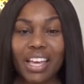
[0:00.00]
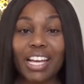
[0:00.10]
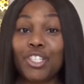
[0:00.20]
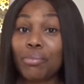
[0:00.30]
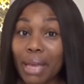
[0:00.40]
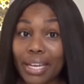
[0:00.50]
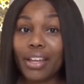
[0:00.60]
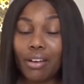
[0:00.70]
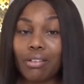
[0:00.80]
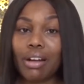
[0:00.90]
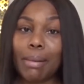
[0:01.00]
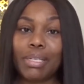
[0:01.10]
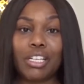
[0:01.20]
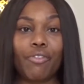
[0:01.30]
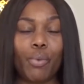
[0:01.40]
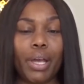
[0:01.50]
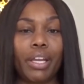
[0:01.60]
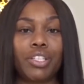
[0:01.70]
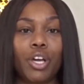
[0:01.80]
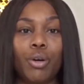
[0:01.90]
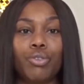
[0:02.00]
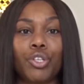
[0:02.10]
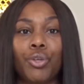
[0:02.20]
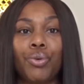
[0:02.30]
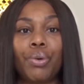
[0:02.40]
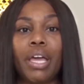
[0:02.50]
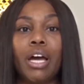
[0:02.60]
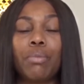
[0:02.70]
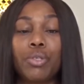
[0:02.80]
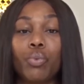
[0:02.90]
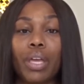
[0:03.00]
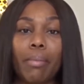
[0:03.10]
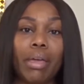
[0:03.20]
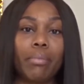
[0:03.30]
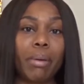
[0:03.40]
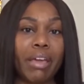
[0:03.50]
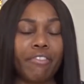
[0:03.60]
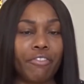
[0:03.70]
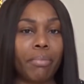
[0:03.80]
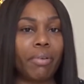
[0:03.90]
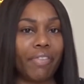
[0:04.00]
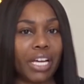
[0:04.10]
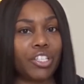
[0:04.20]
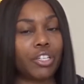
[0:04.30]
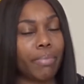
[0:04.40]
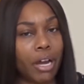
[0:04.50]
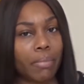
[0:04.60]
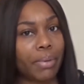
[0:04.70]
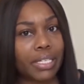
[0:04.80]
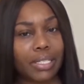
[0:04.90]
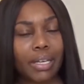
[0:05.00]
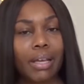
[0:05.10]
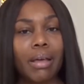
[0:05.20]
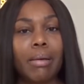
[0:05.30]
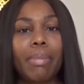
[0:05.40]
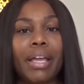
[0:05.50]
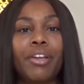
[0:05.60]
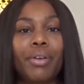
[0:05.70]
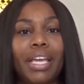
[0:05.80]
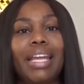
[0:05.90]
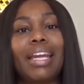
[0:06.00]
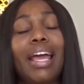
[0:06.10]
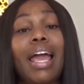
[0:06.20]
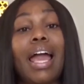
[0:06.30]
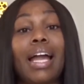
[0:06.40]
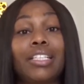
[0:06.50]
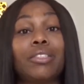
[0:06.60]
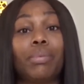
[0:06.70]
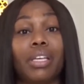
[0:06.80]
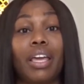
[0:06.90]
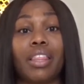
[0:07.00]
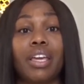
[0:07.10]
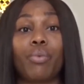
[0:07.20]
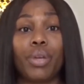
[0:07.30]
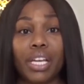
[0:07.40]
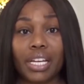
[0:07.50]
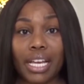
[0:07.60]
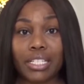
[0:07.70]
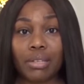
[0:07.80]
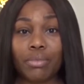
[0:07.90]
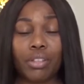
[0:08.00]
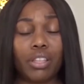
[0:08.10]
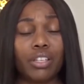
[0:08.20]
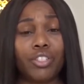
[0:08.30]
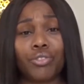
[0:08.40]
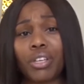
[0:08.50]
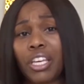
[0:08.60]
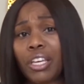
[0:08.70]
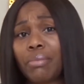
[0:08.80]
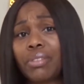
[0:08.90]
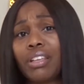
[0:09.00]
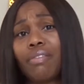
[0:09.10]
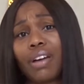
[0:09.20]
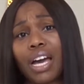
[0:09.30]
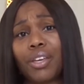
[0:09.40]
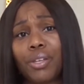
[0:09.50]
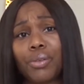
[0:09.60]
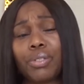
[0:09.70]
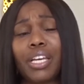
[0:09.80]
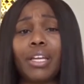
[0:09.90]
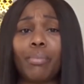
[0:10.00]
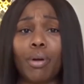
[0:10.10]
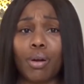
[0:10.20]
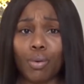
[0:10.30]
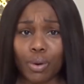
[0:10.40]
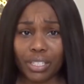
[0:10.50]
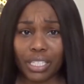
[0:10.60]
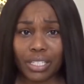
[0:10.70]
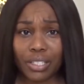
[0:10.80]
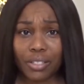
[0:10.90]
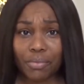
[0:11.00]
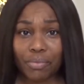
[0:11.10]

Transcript: As you may know, I'm a self awareness coach who helps women pivot from perfection to purpose by creating an action plan that reconnects them to their dreams, their values, and their priorities.